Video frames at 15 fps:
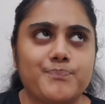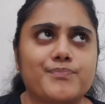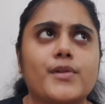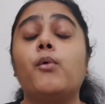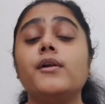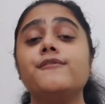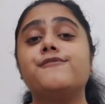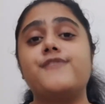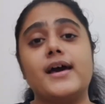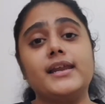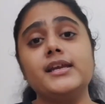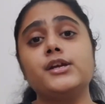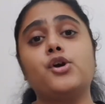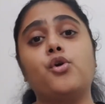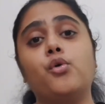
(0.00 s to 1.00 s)
One
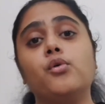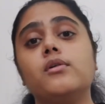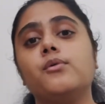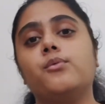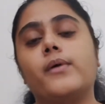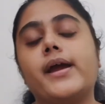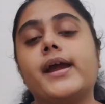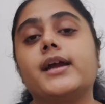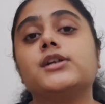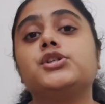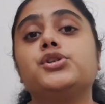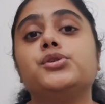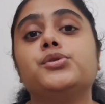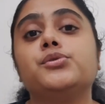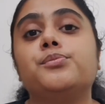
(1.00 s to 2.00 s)
very cool way
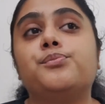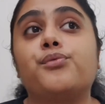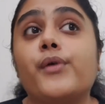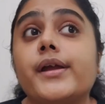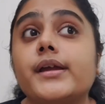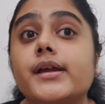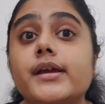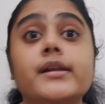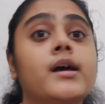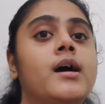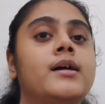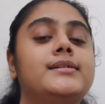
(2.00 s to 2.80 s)
to bring in